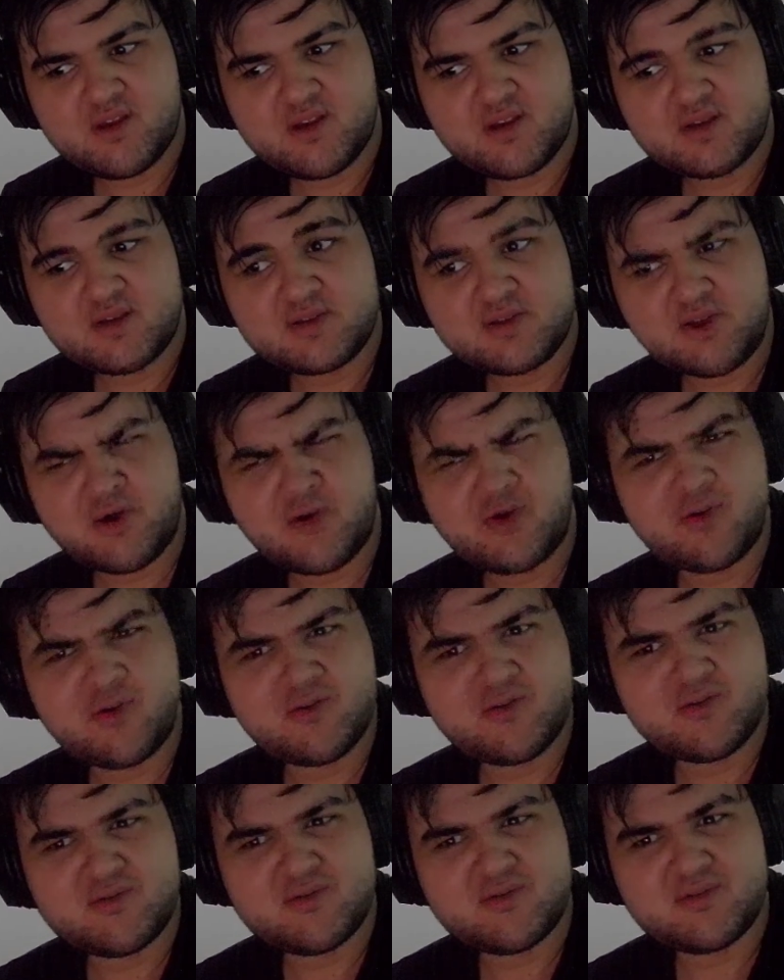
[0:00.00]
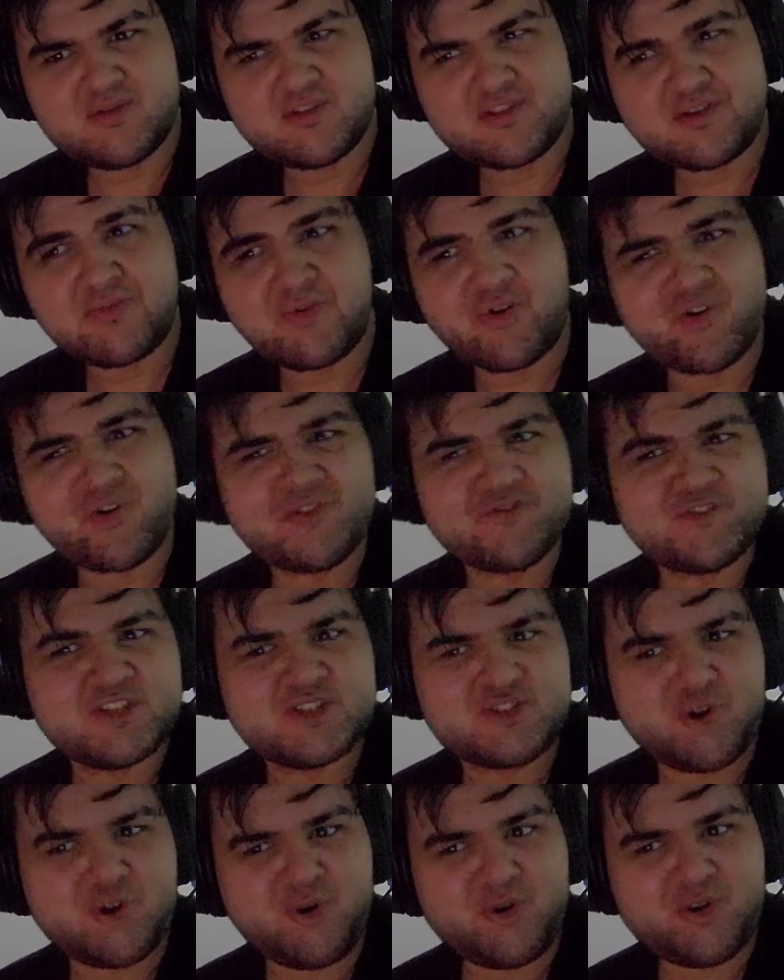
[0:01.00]
So the moral of the
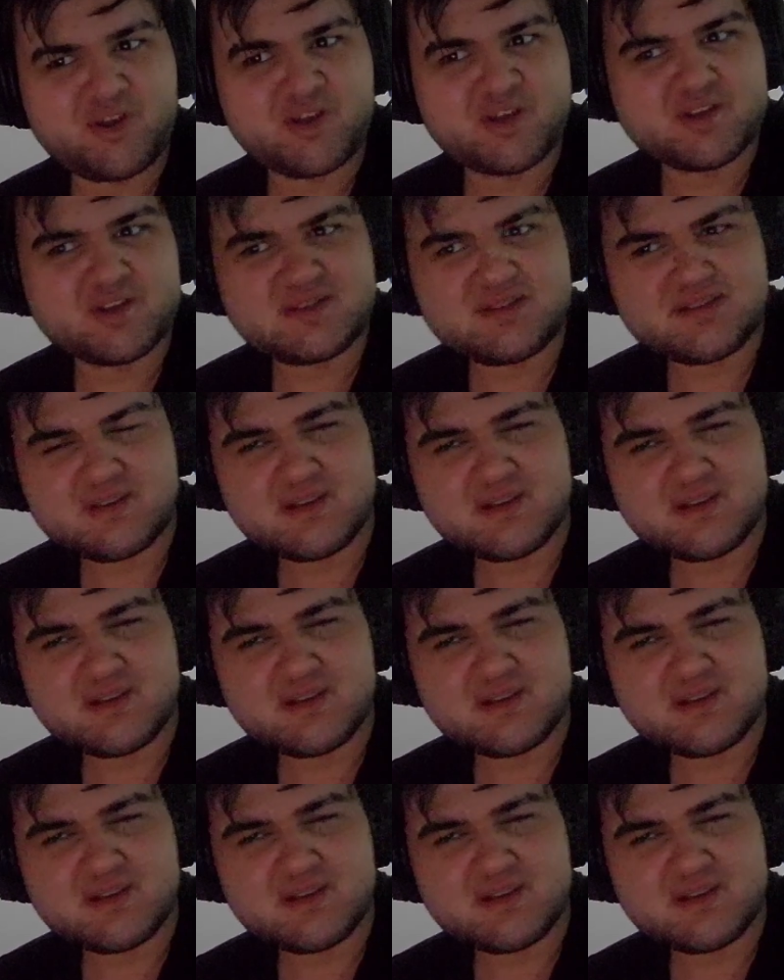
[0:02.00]
story is